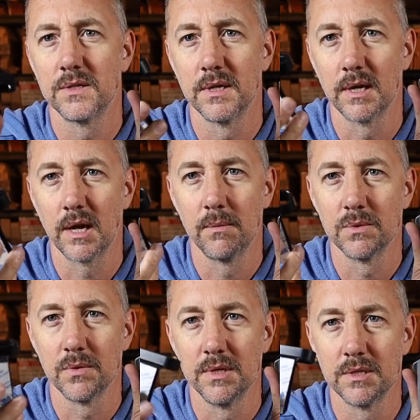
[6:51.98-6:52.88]
and it
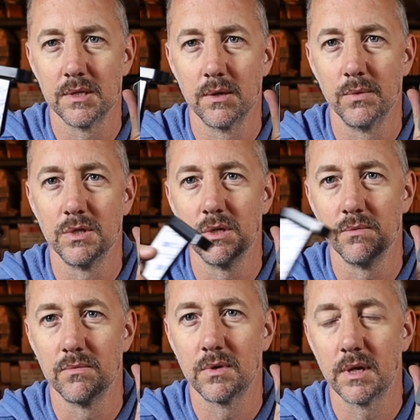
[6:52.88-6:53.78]
comes with this thing which
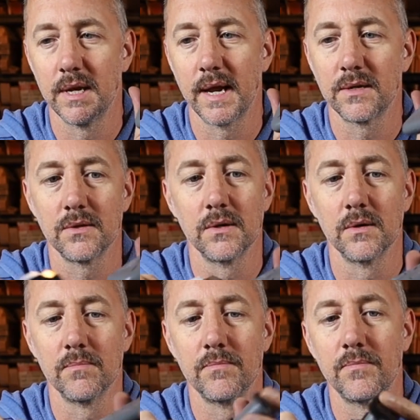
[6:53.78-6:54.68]
you connect to